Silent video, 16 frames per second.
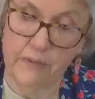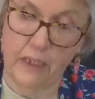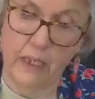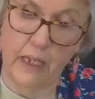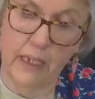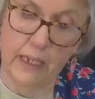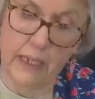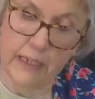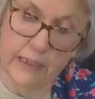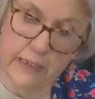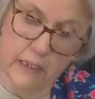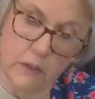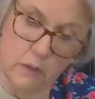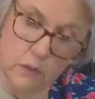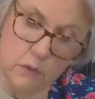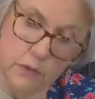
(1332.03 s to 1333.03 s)
I like
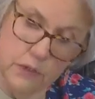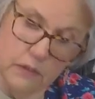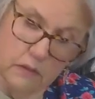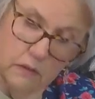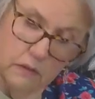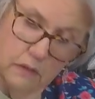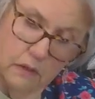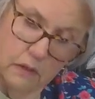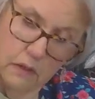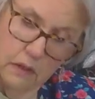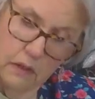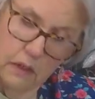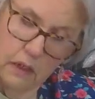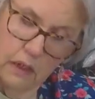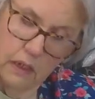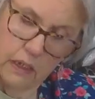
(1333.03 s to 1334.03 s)
those.
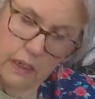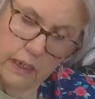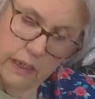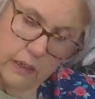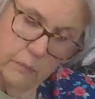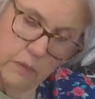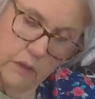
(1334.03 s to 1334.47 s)
I like them a